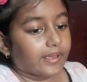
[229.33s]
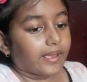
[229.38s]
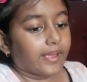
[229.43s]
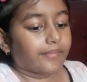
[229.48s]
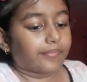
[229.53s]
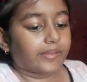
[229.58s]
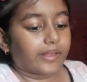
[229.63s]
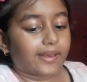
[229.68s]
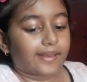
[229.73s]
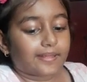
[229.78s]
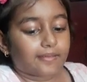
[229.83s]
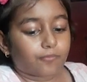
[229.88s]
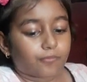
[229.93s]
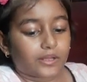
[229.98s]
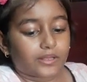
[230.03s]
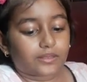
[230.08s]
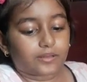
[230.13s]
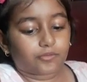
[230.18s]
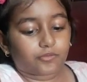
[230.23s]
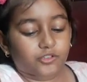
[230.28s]
And then
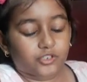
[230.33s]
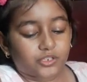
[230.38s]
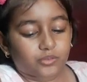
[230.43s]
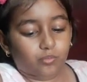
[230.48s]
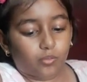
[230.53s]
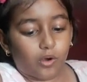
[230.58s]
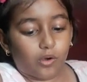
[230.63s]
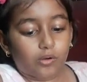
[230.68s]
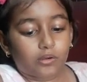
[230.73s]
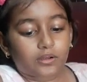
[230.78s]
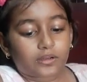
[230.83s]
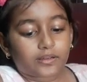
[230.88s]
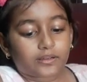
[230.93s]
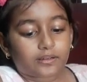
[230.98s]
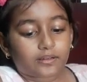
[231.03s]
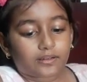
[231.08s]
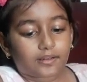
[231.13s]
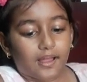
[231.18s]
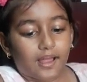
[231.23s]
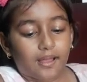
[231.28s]
when she woke
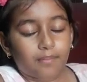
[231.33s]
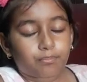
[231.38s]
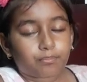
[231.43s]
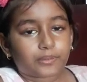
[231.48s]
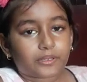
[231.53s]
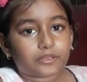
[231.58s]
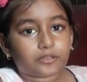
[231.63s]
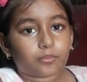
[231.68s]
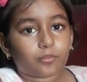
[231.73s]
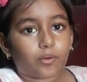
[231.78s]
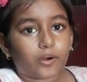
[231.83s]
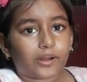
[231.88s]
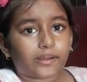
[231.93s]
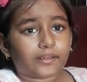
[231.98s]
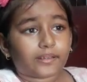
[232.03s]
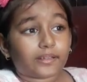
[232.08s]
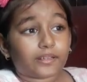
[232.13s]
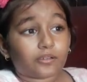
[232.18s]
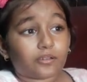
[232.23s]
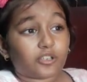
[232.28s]
up in the
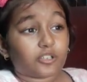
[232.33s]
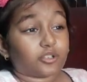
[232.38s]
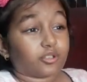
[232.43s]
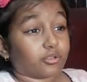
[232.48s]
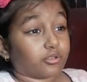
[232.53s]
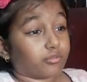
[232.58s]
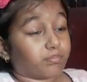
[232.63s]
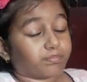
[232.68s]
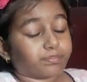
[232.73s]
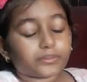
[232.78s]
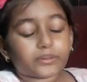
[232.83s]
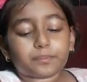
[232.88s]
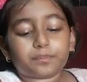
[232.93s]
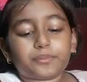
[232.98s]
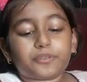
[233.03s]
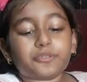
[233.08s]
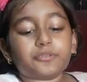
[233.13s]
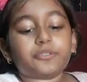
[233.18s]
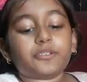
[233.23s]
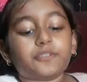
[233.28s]
morning, it was super
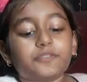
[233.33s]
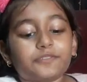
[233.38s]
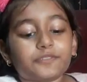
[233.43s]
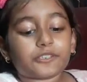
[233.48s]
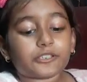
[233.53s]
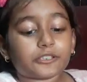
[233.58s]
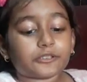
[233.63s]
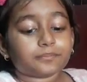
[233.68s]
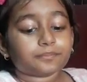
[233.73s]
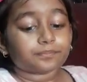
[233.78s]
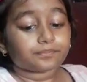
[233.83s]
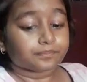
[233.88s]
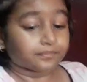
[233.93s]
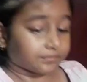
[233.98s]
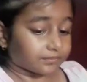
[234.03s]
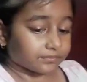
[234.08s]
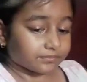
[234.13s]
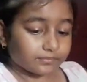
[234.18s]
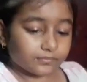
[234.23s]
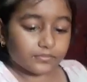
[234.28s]
beautiful.
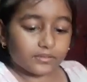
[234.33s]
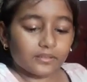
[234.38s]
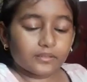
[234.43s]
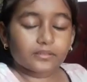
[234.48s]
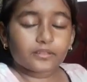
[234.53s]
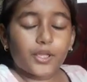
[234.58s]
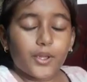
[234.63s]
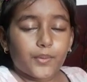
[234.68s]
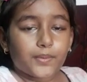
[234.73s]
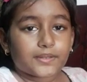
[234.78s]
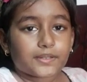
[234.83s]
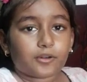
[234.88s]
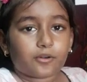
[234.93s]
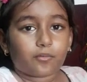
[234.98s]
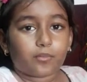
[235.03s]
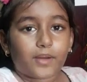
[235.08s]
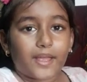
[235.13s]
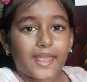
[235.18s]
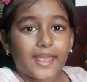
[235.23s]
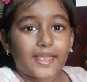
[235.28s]
There was no
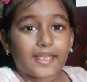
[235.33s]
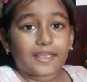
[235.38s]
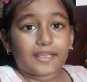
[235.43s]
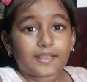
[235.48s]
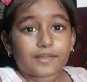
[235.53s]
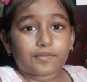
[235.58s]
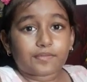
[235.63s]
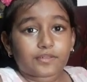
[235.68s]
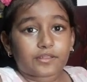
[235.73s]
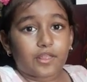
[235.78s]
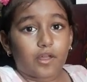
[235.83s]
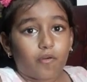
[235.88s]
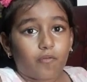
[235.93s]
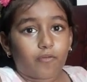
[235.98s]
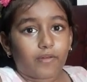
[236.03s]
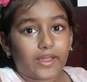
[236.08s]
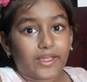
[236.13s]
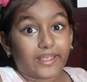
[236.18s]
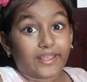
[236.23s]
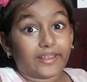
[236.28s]
waves, no
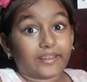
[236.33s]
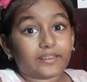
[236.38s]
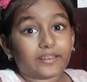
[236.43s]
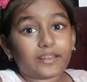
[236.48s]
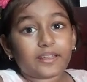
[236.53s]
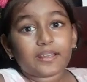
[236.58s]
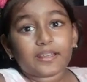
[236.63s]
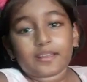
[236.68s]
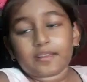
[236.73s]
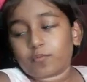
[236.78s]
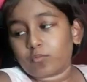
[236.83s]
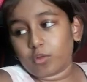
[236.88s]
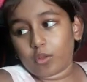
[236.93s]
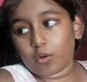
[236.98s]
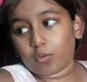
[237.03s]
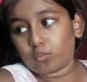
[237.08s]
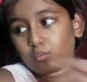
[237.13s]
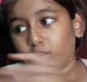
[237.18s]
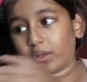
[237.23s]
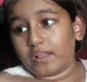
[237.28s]
rain, no
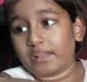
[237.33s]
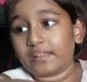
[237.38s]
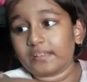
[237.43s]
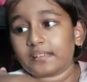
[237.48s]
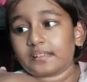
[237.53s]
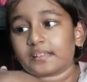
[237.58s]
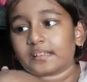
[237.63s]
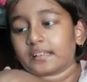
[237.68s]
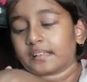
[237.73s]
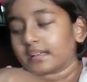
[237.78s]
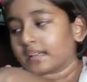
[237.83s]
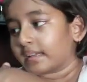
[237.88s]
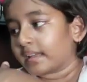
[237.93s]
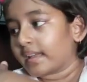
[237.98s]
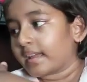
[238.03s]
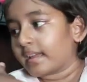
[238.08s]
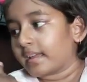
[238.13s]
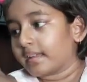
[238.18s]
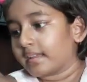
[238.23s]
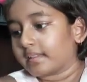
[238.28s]
wind,
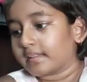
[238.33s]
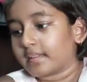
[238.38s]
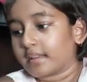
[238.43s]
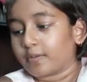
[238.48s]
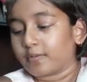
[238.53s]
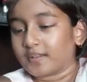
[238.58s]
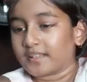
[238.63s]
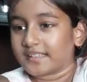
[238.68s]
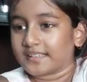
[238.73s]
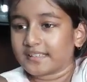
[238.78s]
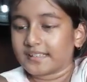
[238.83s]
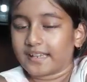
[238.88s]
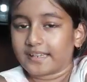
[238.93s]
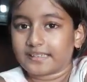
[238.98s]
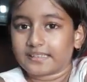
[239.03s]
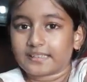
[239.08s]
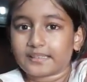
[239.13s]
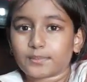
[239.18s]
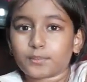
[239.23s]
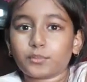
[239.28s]
and it was like
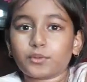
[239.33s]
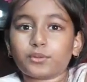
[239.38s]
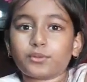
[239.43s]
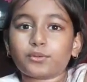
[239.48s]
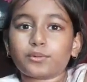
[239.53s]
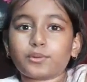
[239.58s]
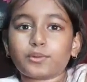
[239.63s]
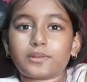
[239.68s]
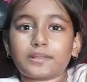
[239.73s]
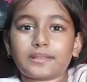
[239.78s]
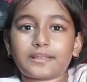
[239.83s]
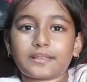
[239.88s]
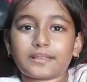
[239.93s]
smooth